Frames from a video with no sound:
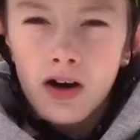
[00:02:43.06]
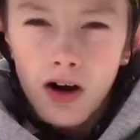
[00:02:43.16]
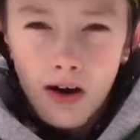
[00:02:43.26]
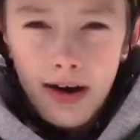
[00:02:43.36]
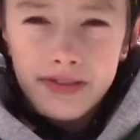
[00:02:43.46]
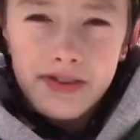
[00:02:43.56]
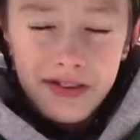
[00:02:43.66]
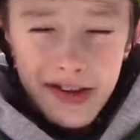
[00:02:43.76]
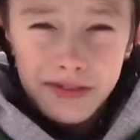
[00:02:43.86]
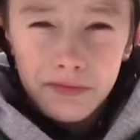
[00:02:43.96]
Alright, this
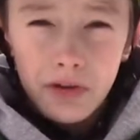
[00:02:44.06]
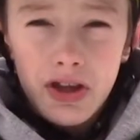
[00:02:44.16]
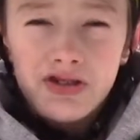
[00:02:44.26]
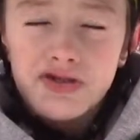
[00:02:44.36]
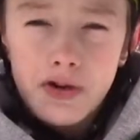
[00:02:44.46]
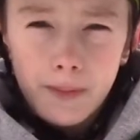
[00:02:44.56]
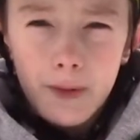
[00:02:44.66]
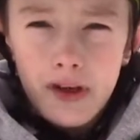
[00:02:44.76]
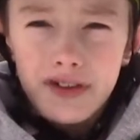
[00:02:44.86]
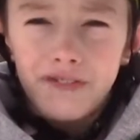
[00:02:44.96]
last one is
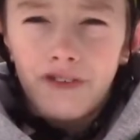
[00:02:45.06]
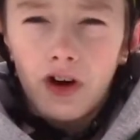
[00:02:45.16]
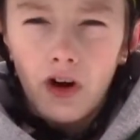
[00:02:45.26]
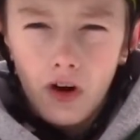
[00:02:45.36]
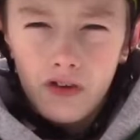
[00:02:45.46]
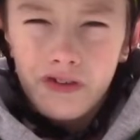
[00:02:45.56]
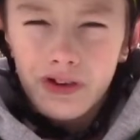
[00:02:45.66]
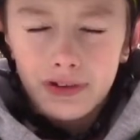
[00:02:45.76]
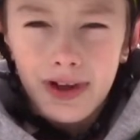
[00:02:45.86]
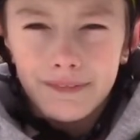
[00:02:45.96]
super easy for all
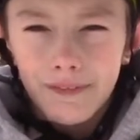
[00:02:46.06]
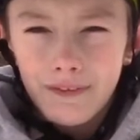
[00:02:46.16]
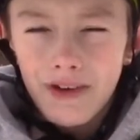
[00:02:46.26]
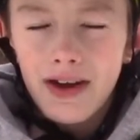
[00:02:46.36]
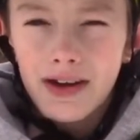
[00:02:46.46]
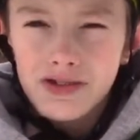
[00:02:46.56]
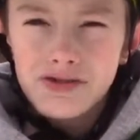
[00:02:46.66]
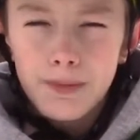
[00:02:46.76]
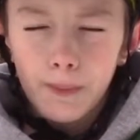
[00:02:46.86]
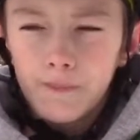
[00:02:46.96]
skill levels, and it's
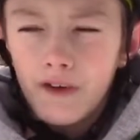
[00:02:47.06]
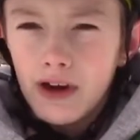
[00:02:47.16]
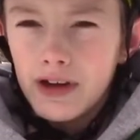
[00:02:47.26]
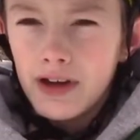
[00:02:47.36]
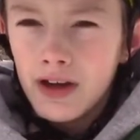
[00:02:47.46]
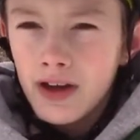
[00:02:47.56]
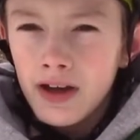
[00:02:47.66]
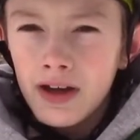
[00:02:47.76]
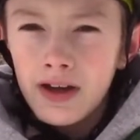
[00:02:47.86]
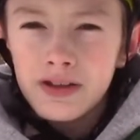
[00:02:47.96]
super fun.
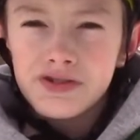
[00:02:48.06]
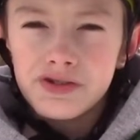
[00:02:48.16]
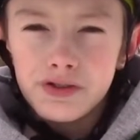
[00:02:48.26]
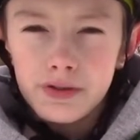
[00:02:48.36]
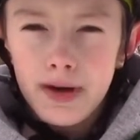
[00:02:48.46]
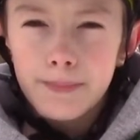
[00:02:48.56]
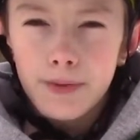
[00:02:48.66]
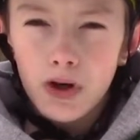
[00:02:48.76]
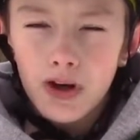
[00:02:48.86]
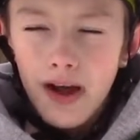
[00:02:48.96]
It's doing
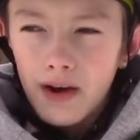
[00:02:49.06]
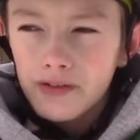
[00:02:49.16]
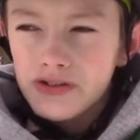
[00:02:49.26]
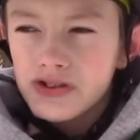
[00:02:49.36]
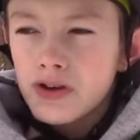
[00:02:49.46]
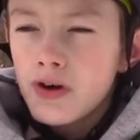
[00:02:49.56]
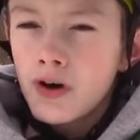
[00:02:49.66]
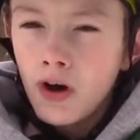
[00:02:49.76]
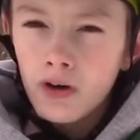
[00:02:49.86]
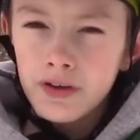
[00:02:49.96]
burnouts.
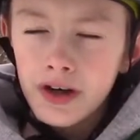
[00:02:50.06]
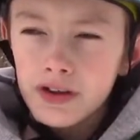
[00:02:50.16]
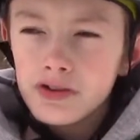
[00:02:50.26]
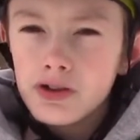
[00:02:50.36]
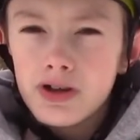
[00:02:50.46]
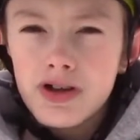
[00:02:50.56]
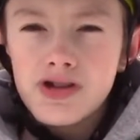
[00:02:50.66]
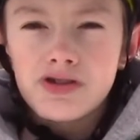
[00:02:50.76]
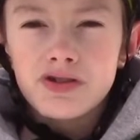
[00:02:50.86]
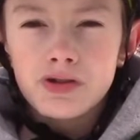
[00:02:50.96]
All you gotta do
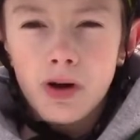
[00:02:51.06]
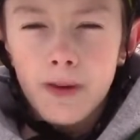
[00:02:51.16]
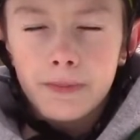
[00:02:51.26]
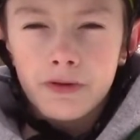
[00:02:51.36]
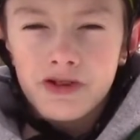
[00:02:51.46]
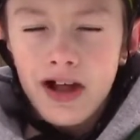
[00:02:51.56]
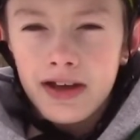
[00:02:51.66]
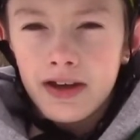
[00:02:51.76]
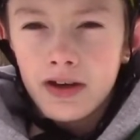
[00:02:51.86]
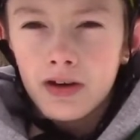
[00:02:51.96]
is go up a
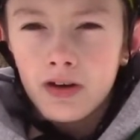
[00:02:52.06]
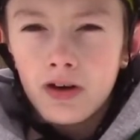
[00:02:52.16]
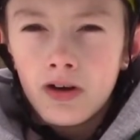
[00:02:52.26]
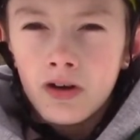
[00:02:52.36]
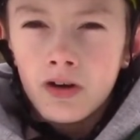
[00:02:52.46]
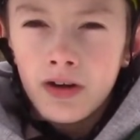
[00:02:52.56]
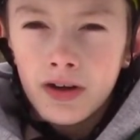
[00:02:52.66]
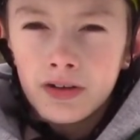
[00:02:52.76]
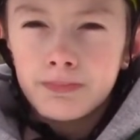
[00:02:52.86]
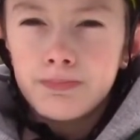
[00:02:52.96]
slight hill
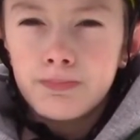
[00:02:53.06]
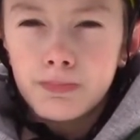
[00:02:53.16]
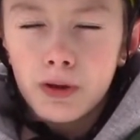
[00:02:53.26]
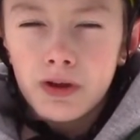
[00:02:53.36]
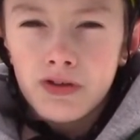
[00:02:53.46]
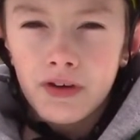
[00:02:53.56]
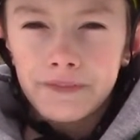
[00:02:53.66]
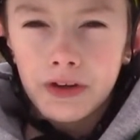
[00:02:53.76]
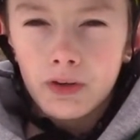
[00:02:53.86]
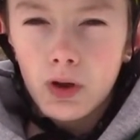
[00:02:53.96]
and put yourself
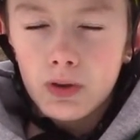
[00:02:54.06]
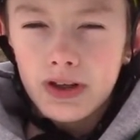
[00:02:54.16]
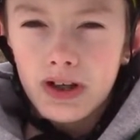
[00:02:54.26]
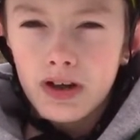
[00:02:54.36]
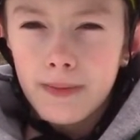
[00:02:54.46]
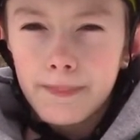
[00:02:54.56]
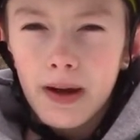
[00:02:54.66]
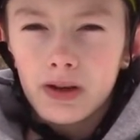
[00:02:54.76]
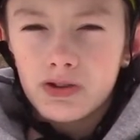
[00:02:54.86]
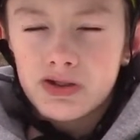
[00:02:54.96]
in a low gear and
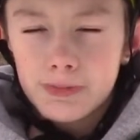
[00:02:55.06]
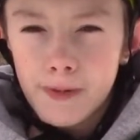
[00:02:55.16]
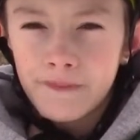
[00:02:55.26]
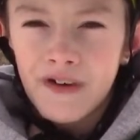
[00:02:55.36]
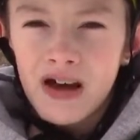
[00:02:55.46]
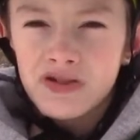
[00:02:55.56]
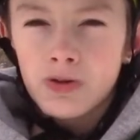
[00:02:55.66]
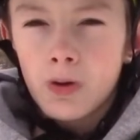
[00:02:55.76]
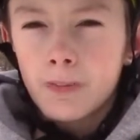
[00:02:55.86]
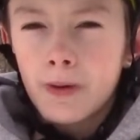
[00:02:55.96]
pedal super fast
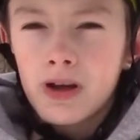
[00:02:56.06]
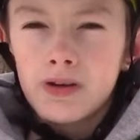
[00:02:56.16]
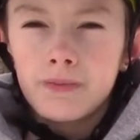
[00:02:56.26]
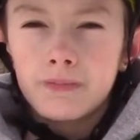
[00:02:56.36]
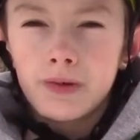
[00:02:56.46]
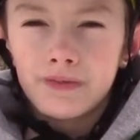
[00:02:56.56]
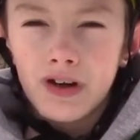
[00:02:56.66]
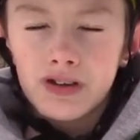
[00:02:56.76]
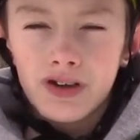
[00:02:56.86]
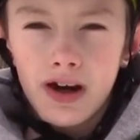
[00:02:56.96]
or put your
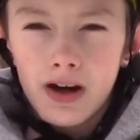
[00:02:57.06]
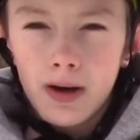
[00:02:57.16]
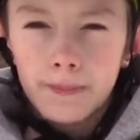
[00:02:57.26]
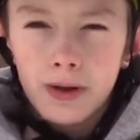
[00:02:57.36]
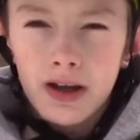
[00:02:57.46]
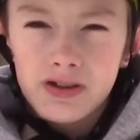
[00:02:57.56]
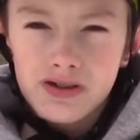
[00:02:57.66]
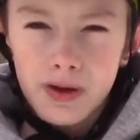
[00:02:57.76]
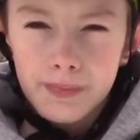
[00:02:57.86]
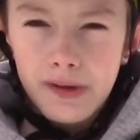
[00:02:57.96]
front tire up against
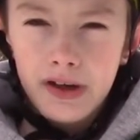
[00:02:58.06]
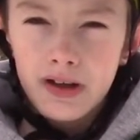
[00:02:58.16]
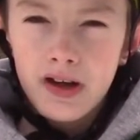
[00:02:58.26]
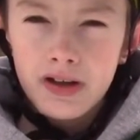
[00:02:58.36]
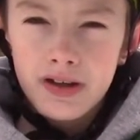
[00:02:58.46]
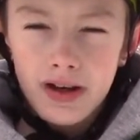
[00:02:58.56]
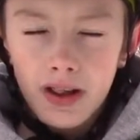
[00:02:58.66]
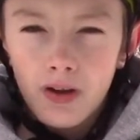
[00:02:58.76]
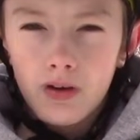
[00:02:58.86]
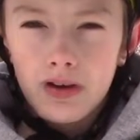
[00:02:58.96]
something, get
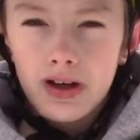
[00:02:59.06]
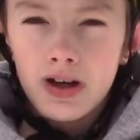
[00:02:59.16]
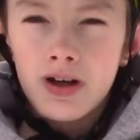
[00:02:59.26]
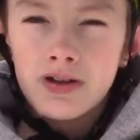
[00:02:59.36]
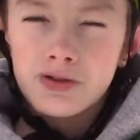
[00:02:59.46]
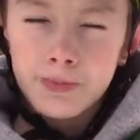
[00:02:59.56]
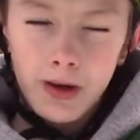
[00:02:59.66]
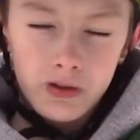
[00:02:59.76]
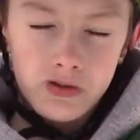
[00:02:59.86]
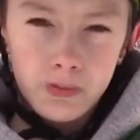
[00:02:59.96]
in a low gear,
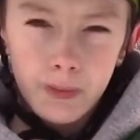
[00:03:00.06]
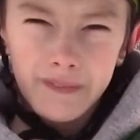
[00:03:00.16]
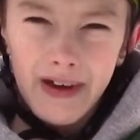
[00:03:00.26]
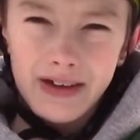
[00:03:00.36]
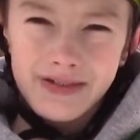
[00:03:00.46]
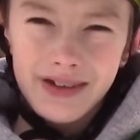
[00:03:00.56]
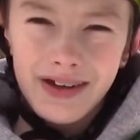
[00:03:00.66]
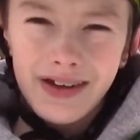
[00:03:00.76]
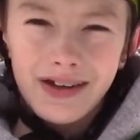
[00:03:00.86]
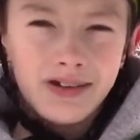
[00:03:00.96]
pedal super fast,
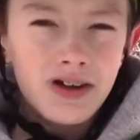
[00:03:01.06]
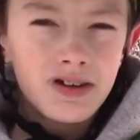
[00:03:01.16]
and